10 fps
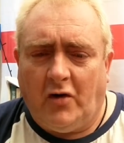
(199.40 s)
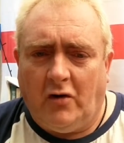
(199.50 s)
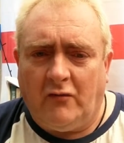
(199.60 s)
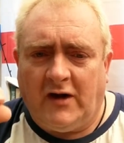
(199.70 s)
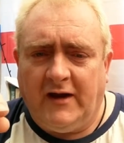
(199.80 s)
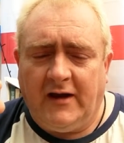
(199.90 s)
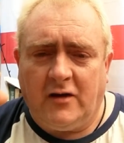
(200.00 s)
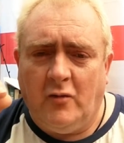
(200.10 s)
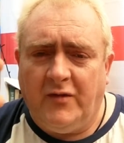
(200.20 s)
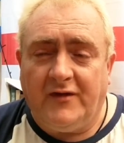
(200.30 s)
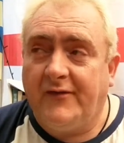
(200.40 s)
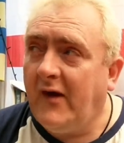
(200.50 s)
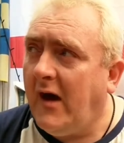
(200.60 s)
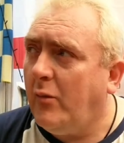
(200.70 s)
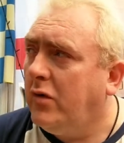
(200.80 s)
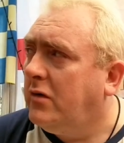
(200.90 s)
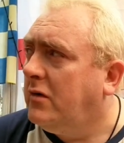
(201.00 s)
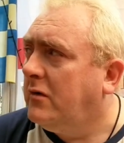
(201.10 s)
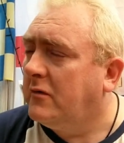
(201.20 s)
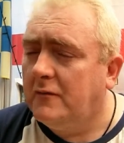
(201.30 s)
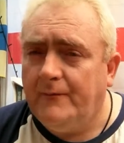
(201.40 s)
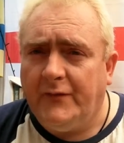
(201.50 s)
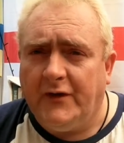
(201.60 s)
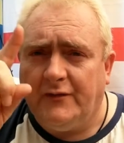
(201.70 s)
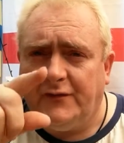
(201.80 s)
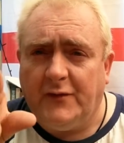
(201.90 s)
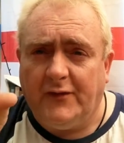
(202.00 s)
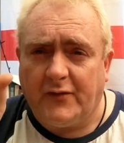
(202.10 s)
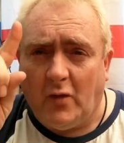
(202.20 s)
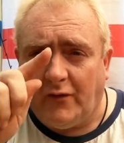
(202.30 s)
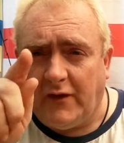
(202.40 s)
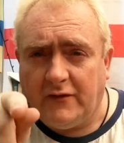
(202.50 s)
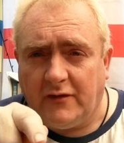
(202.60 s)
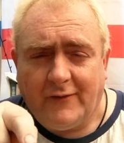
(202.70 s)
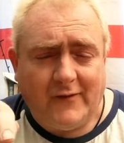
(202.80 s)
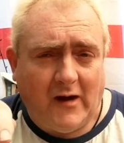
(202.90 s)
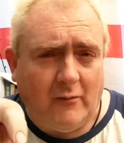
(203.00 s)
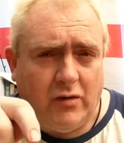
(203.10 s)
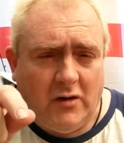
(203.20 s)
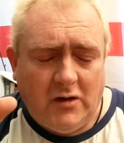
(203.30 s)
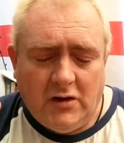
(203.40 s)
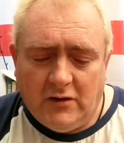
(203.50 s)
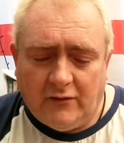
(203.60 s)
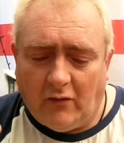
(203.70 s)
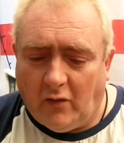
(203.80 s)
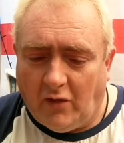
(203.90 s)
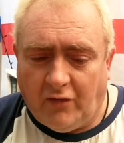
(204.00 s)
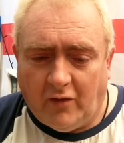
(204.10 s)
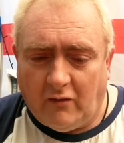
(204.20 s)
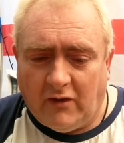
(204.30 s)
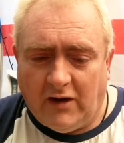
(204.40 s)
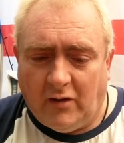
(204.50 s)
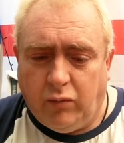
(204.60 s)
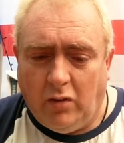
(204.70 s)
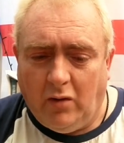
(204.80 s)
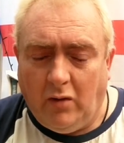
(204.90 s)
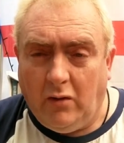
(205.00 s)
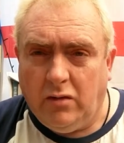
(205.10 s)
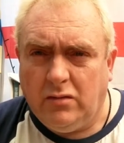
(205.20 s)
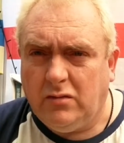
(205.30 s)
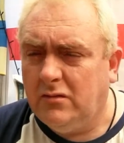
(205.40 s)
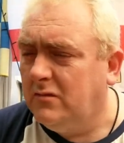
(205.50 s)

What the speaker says: thought right, it could be the tap, the disco on the end of the tap. So I thought, right, I'll pour